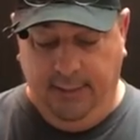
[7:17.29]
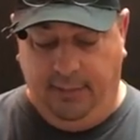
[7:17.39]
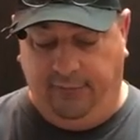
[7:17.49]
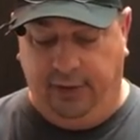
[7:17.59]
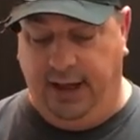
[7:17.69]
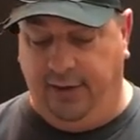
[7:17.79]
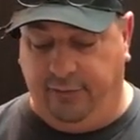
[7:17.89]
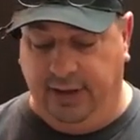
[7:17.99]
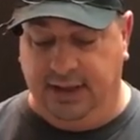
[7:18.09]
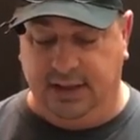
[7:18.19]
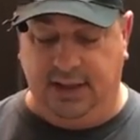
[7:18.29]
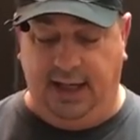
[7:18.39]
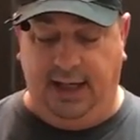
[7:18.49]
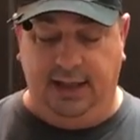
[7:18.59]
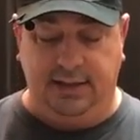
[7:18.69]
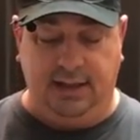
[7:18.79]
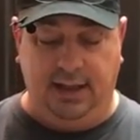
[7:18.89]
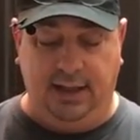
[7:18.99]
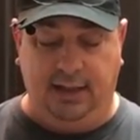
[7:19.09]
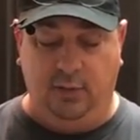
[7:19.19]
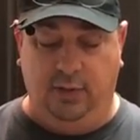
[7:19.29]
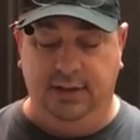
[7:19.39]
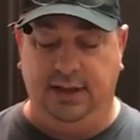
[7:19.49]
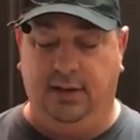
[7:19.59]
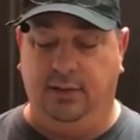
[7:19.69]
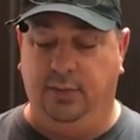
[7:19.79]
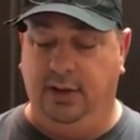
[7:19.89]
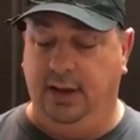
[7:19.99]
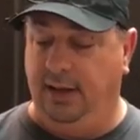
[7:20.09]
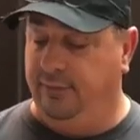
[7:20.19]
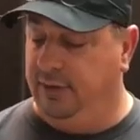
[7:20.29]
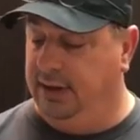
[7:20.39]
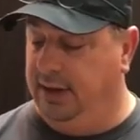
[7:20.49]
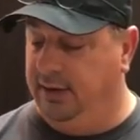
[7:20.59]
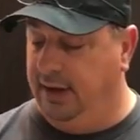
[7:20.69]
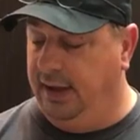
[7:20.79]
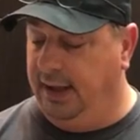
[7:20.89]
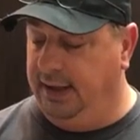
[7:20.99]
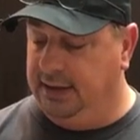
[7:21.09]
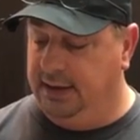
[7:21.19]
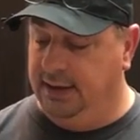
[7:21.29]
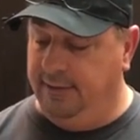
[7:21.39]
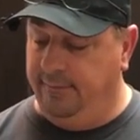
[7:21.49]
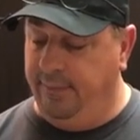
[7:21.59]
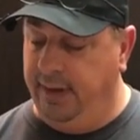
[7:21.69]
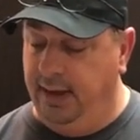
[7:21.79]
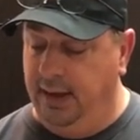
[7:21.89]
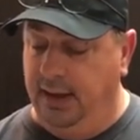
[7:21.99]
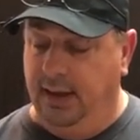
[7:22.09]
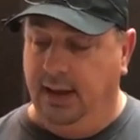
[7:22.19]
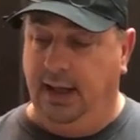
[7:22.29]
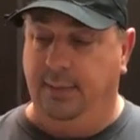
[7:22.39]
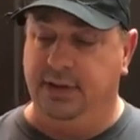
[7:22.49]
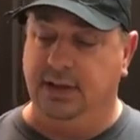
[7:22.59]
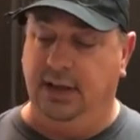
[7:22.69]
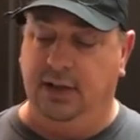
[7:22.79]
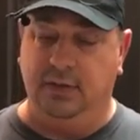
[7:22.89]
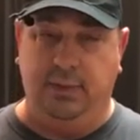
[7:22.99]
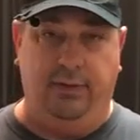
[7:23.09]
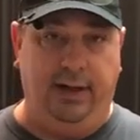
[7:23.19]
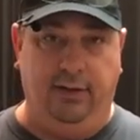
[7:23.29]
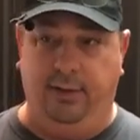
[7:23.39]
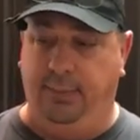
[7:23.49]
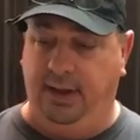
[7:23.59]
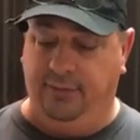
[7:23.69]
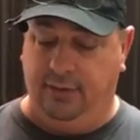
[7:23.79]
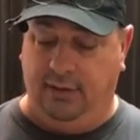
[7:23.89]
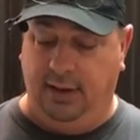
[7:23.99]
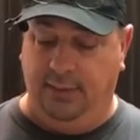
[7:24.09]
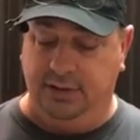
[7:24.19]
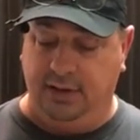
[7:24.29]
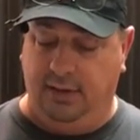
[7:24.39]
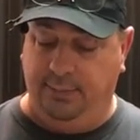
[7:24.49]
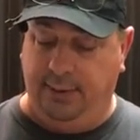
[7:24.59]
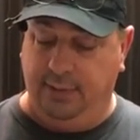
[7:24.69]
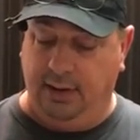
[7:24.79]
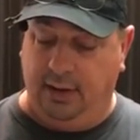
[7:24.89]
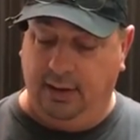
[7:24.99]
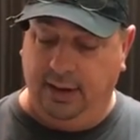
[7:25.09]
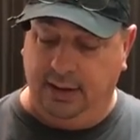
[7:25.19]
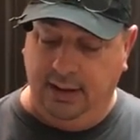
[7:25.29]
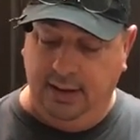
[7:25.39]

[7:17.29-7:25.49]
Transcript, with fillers: But for now, for these steaks, I got the ones out that we're going to have for dinner tonight, and I'm just going to use my regular beef grub, salt, pepper, garlic.